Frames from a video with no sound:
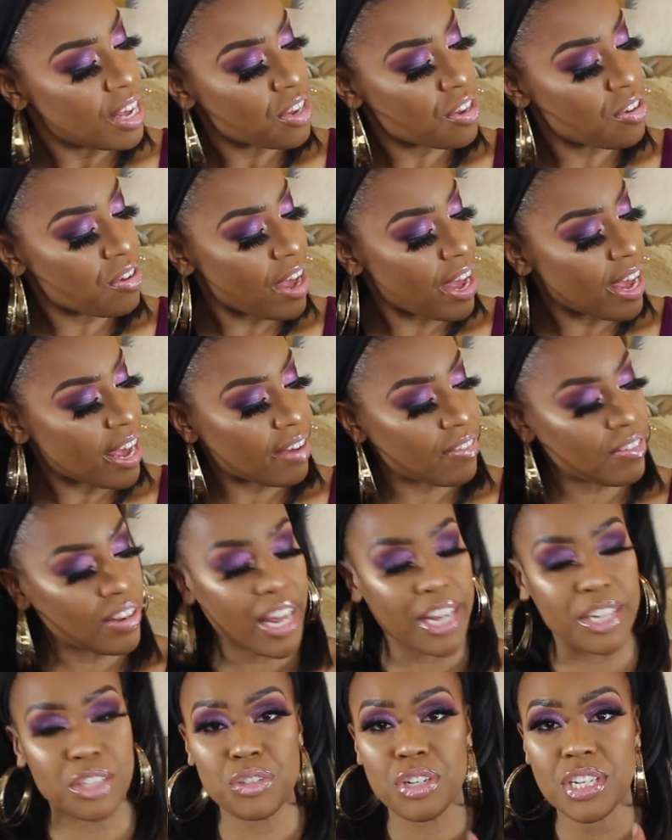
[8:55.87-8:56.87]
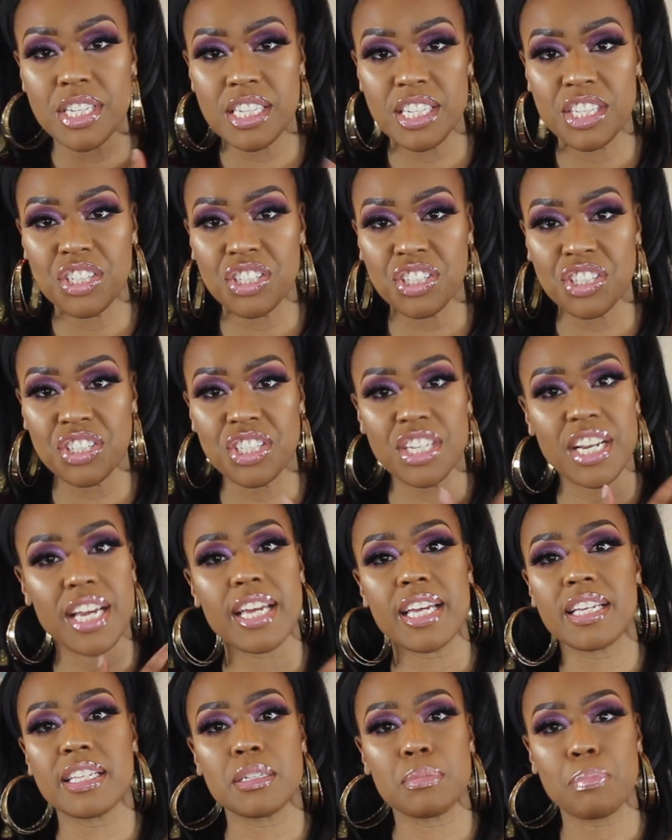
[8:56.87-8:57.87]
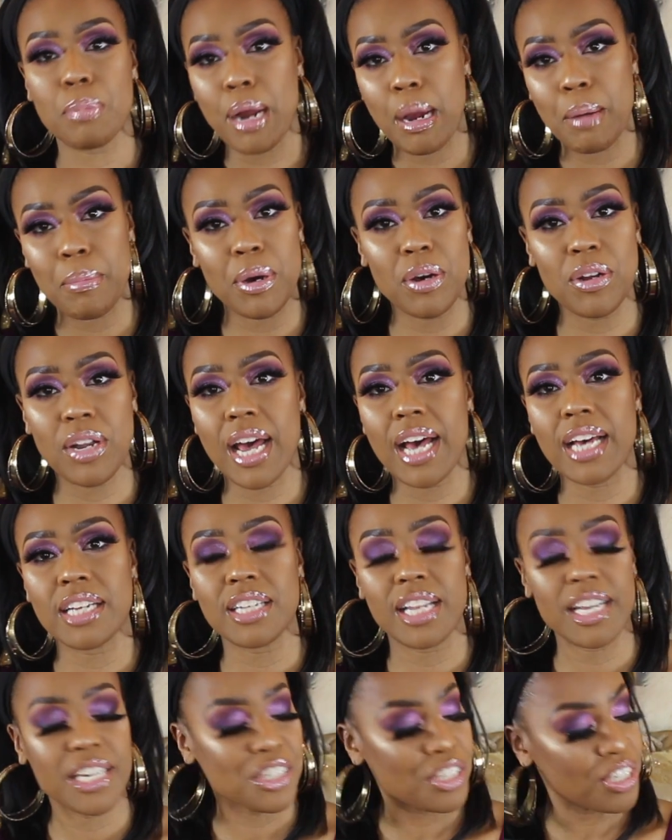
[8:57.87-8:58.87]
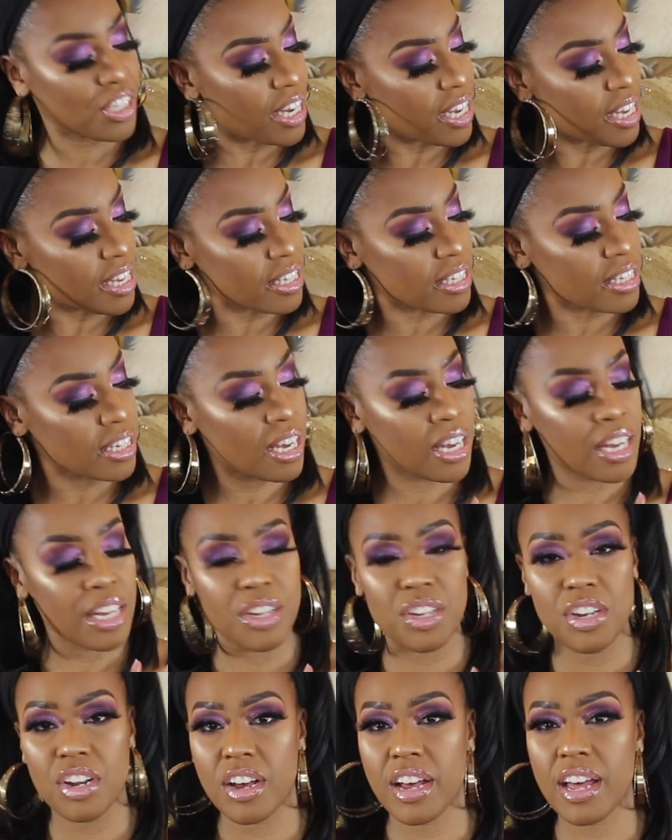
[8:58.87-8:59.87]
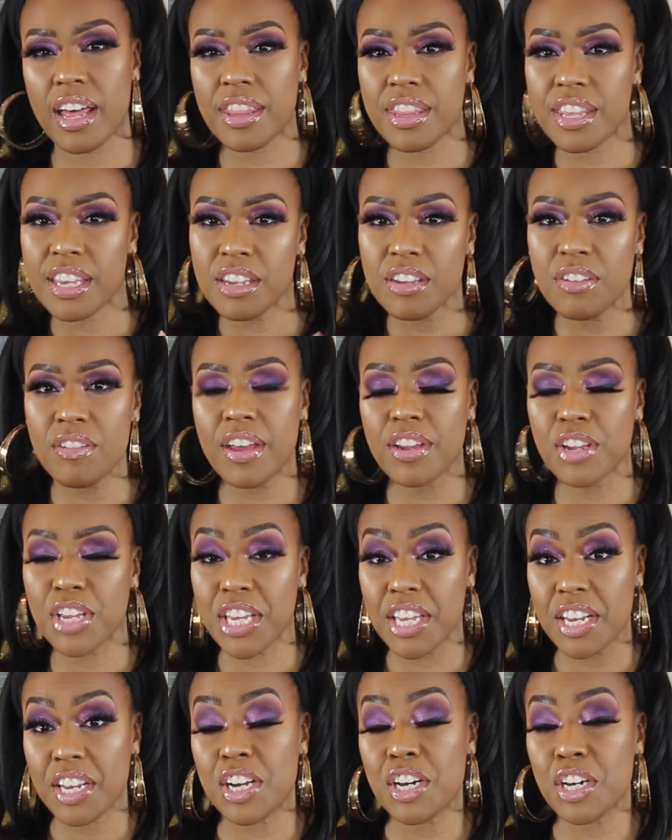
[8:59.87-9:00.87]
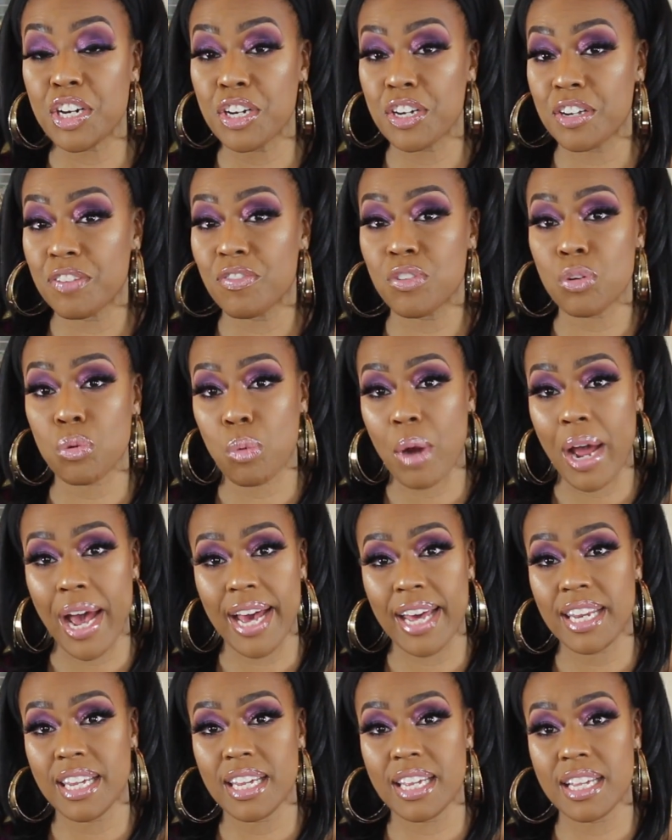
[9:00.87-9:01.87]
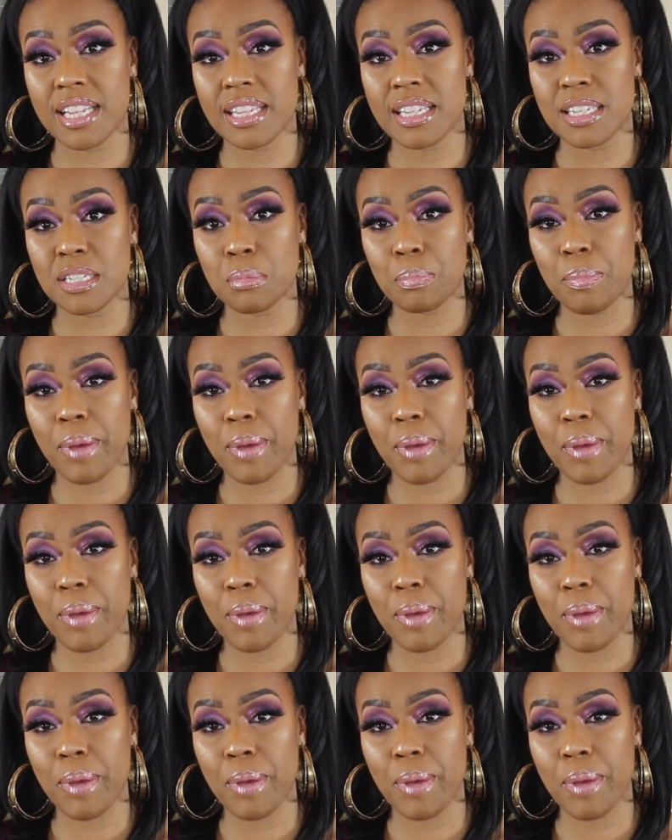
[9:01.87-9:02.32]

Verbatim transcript: you have like transition shades brow bone highlight shades you know I think you get a good variety in this